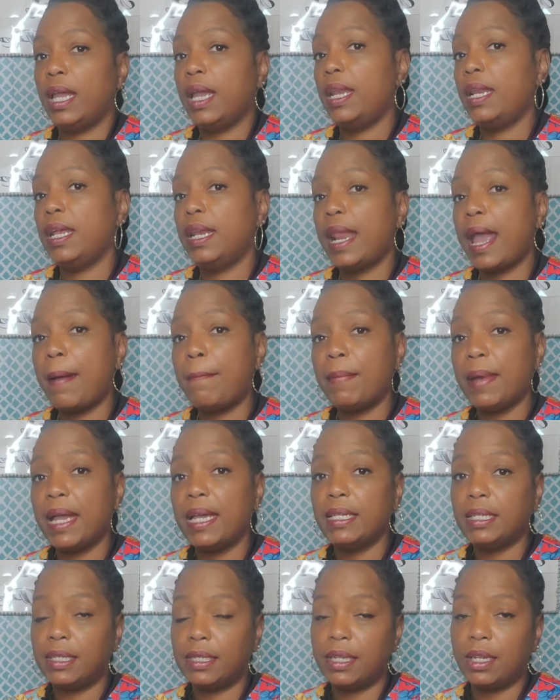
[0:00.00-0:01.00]
And then that
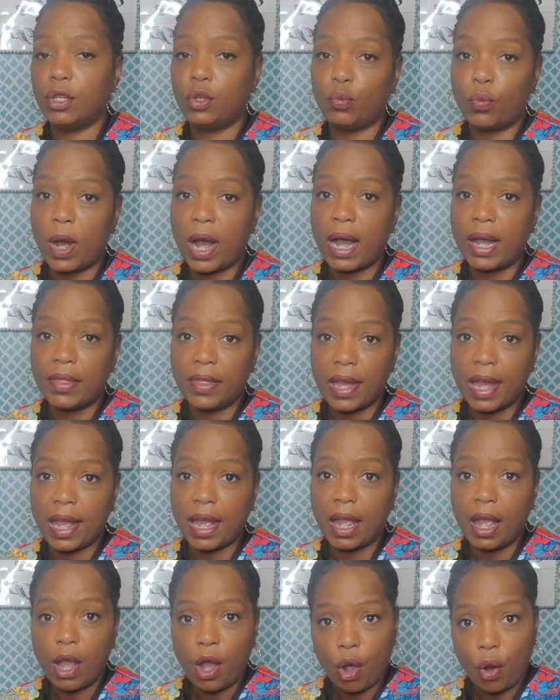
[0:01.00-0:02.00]
made sense why
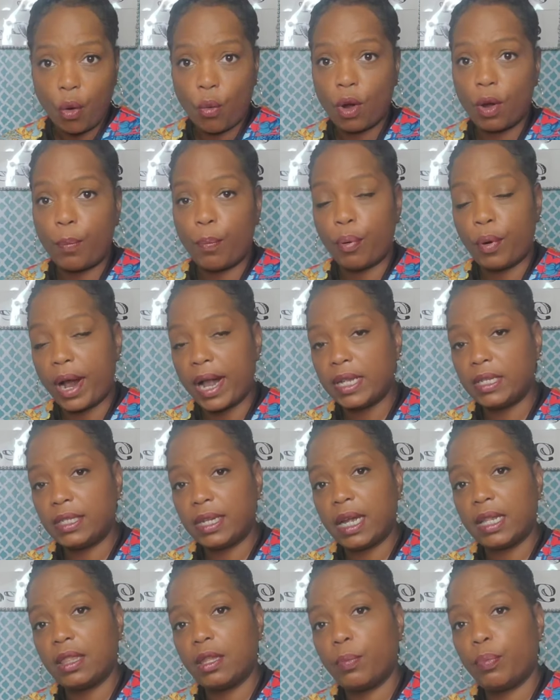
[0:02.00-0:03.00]
they were priced
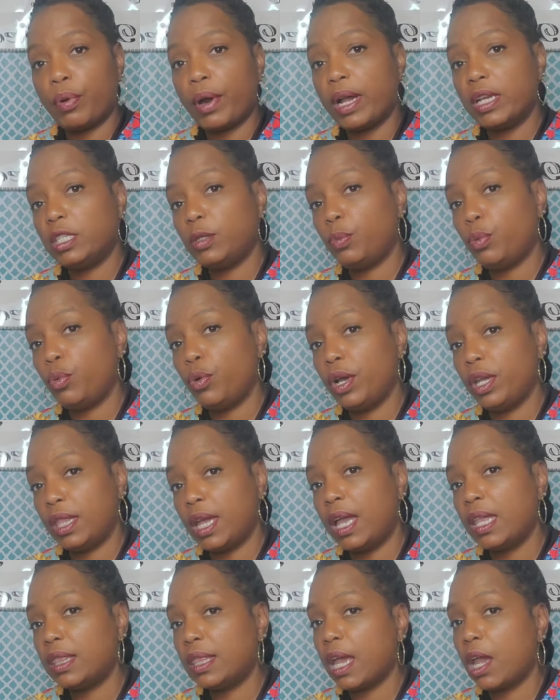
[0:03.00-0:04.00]
at the price point
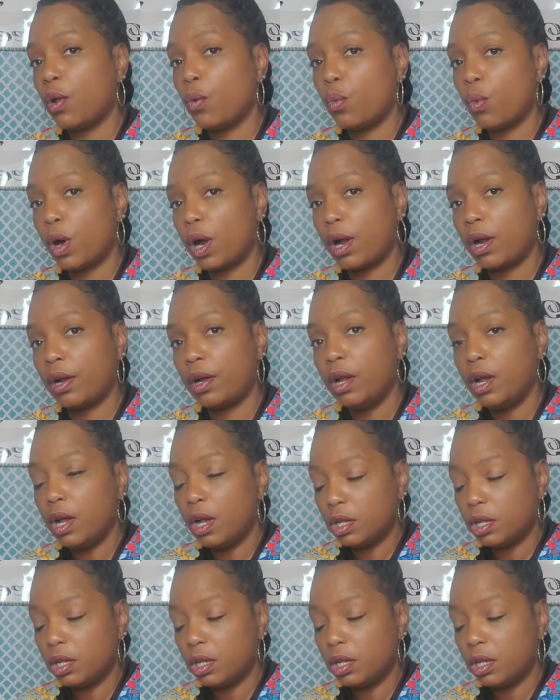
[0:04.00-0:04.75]
that they were.